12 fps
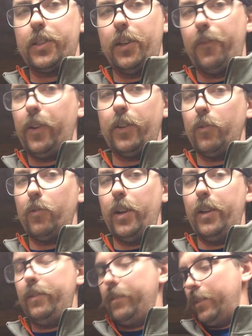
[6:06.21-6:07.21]
I find are
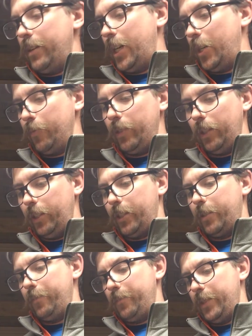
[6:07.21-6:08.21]
great. I really like
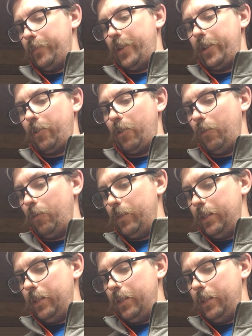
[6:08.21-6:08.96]
them, the Monte Carlo.